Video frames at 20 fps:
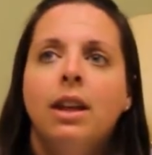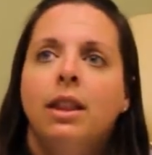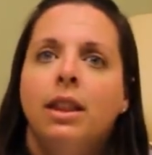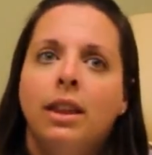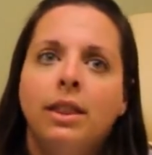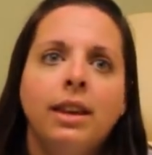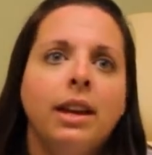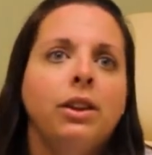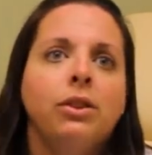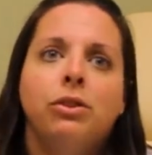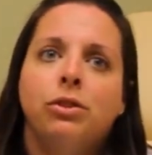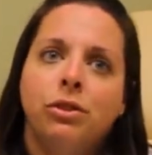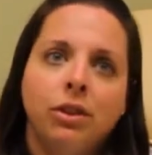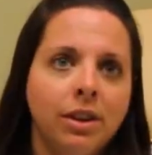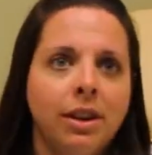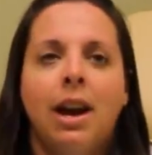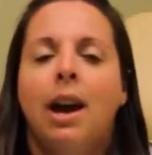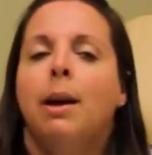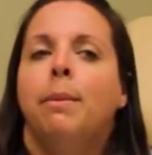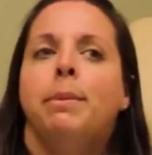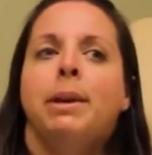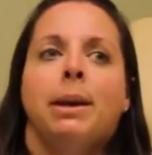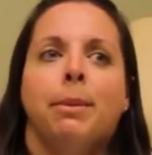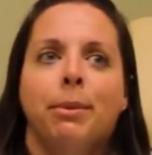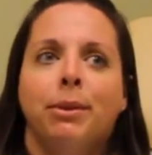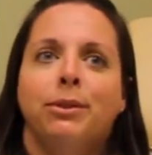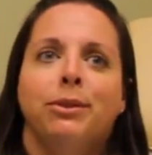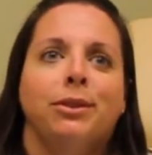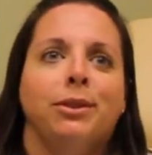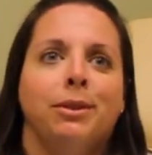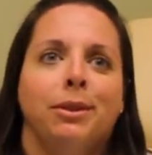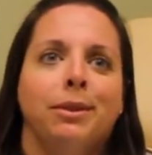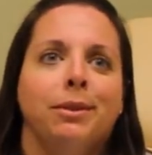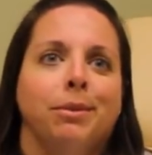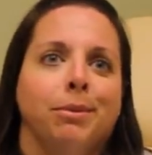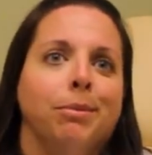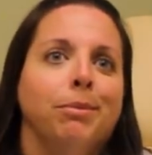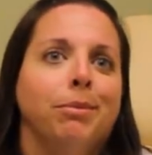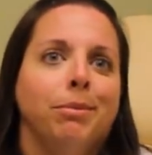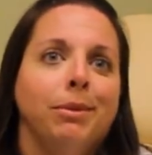that they should not be able
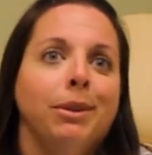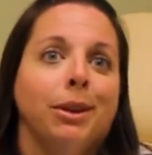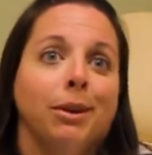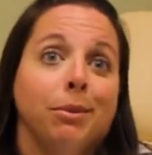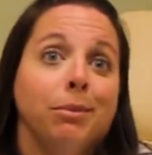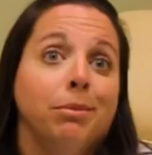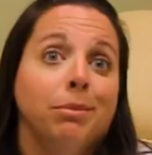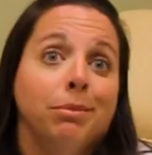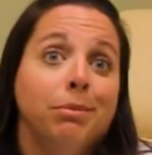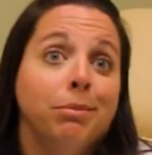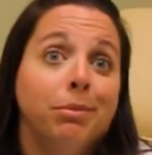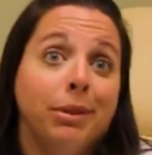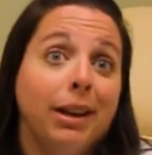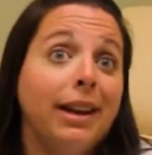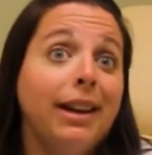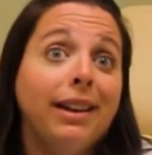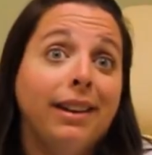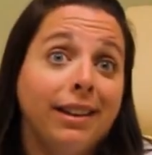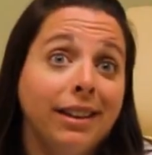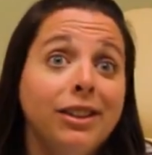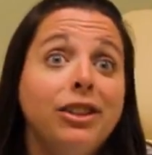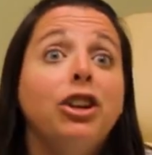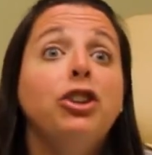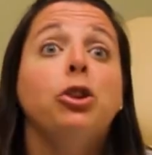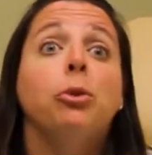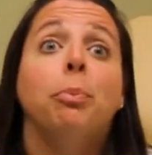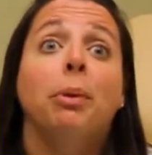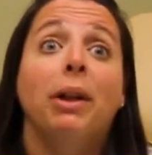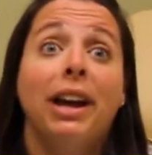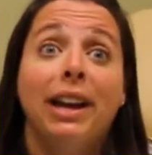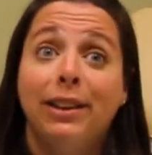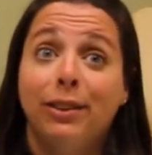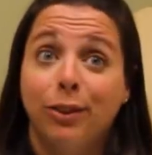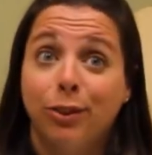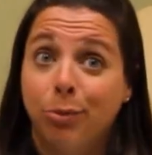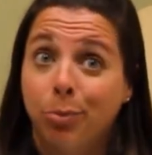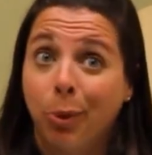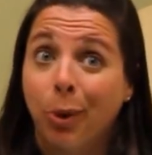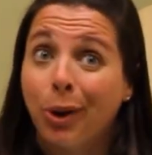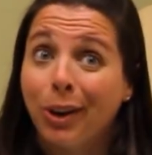to, continue playing the
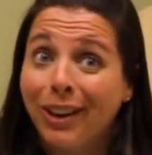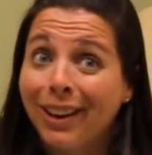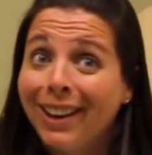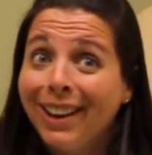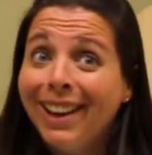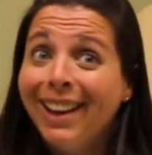sport.